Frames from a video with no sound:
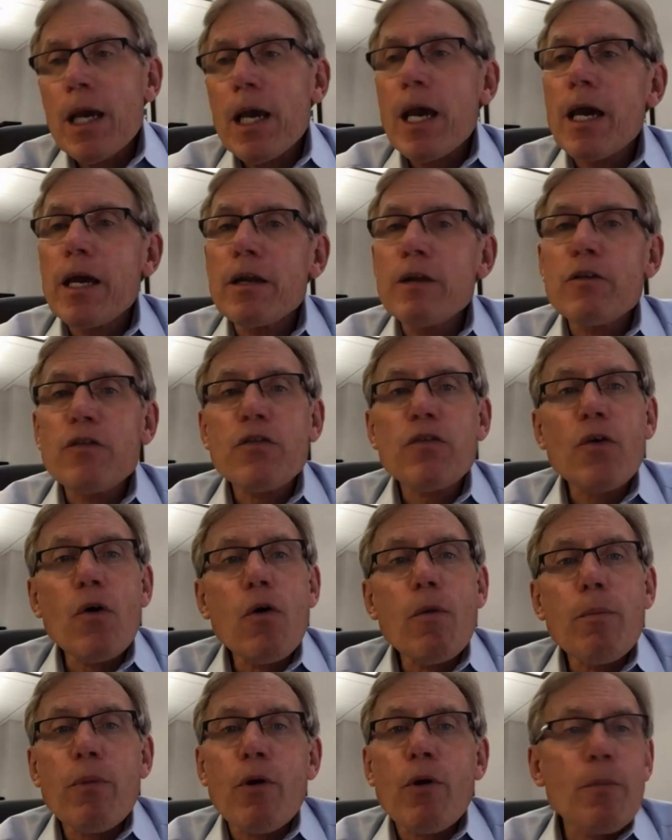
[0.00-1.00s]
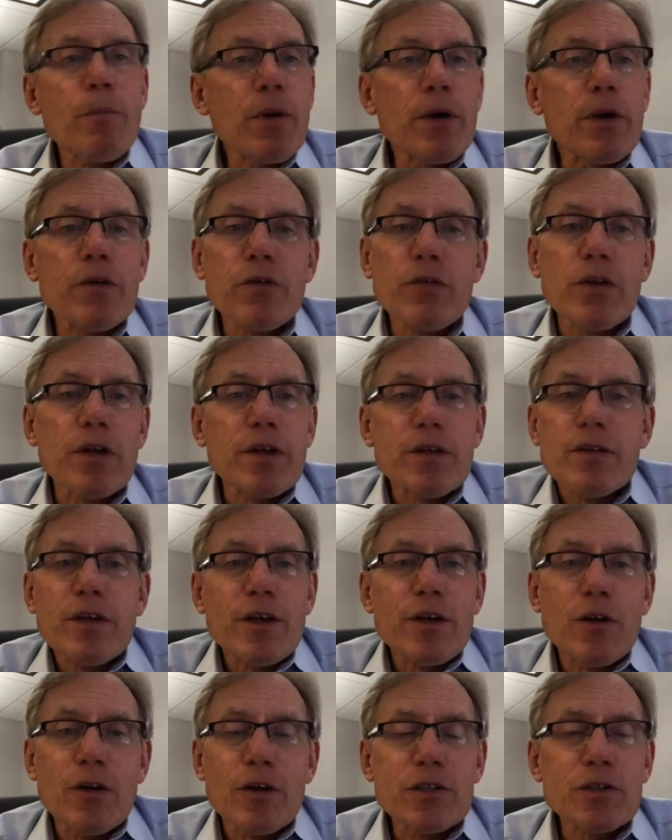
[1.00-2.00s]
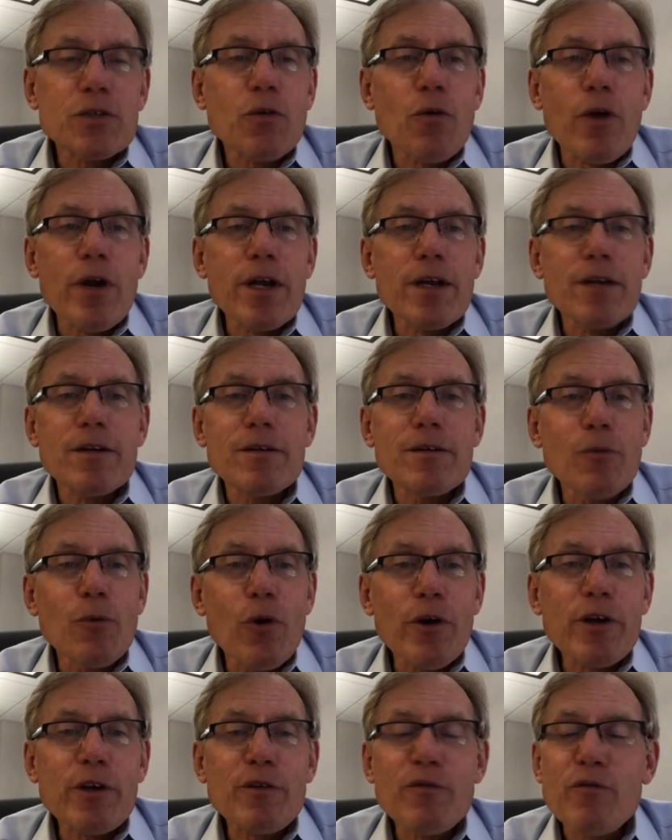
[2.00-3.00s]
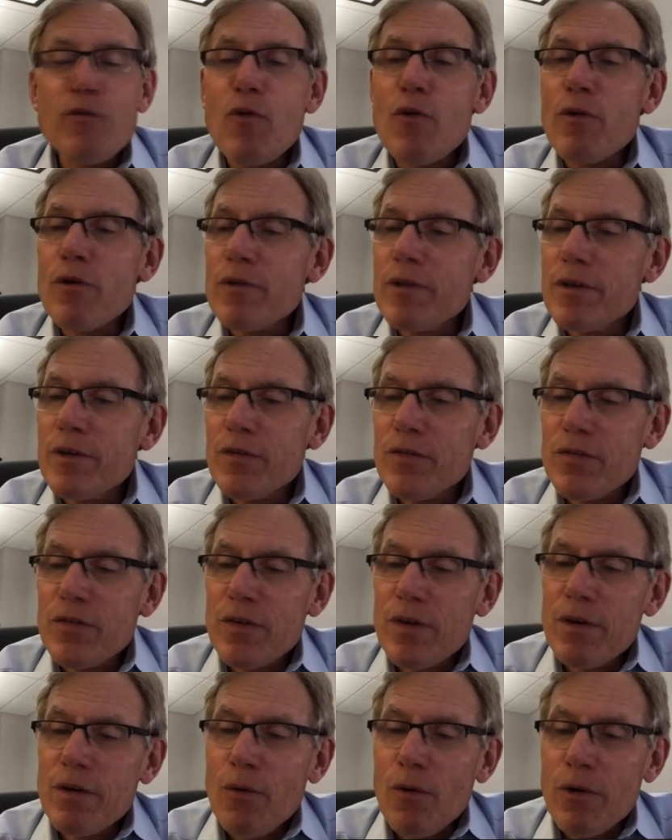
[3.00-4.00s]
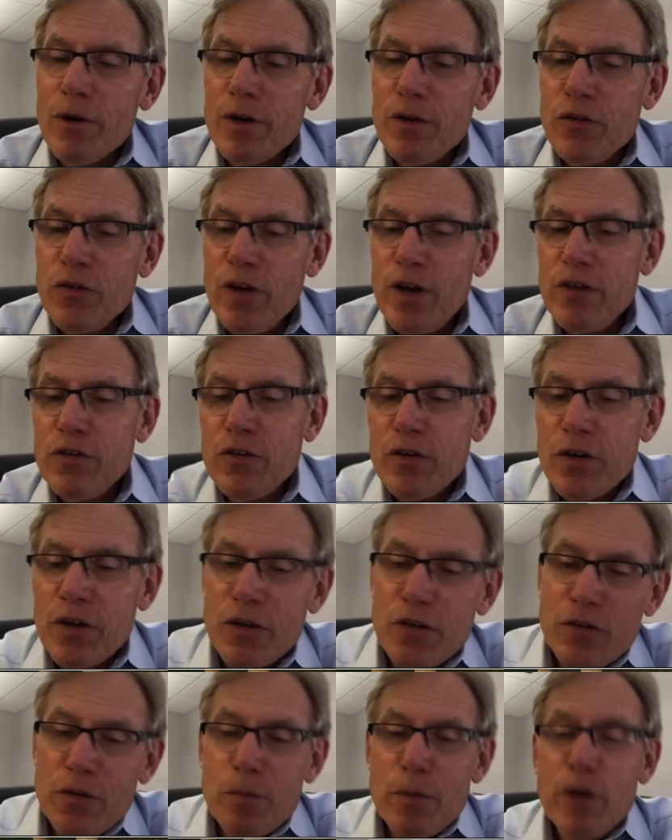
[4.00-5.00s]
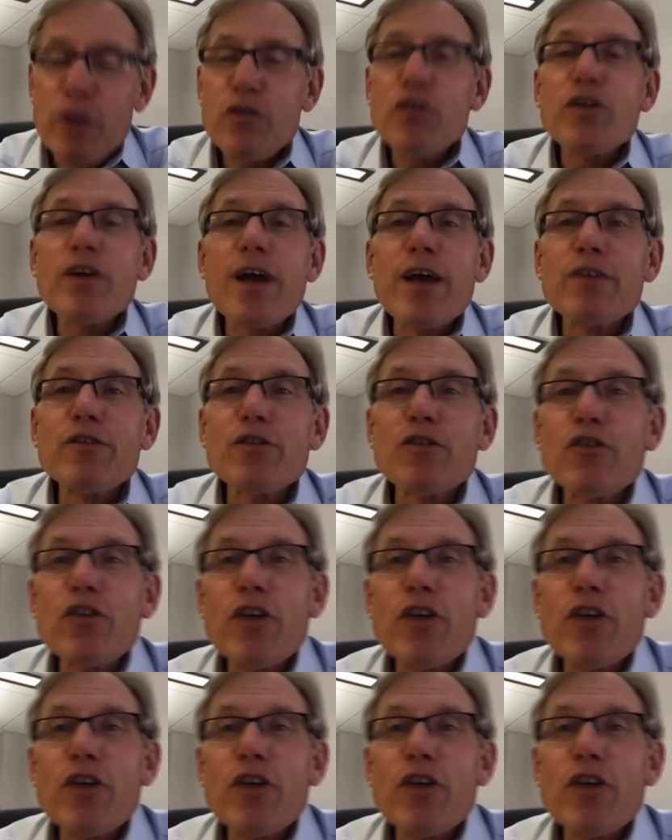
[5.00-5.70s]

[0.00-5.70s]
And its sole purpose, and it's great working for this organization because the mission hasn't